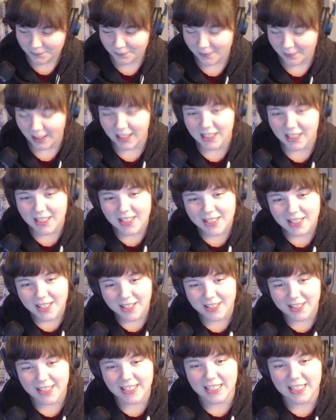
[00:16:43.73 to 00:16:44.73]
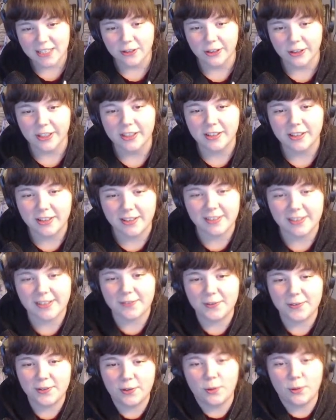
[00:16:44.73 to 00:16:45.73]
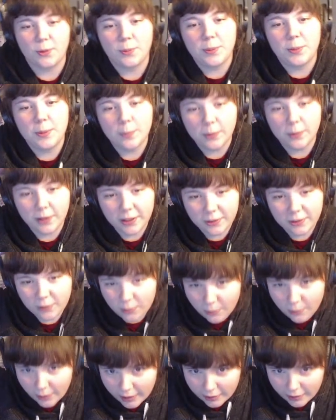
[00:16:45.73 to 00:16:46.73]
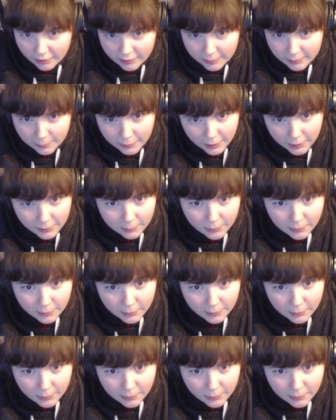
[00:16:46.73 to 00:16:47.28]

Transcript: I guess it's not secret because I've told people I do writing sometimes.